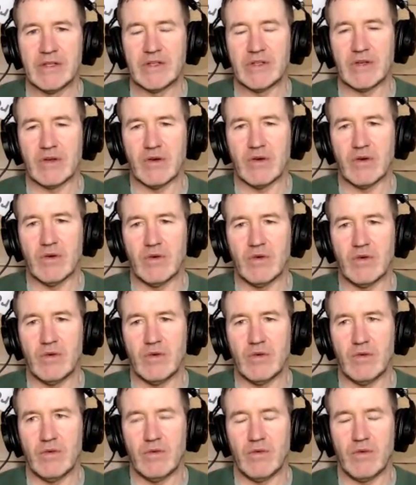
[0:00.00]
So
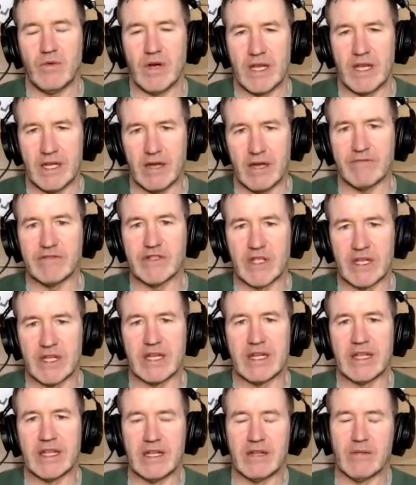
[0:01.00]
while obviously
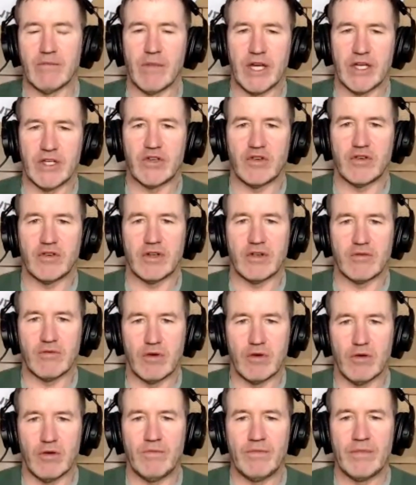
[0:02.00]
they need the moisture to
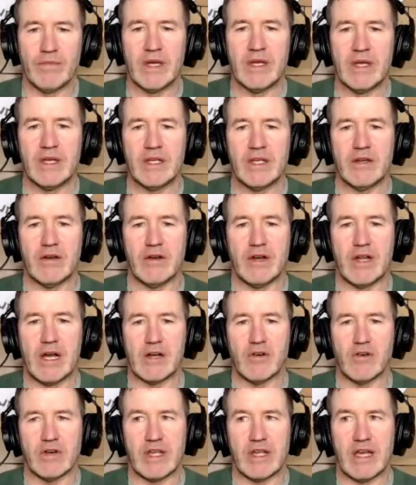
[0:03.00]
grow, you're
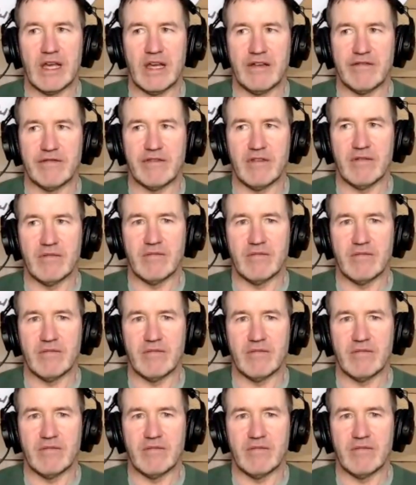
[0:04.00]
not going to have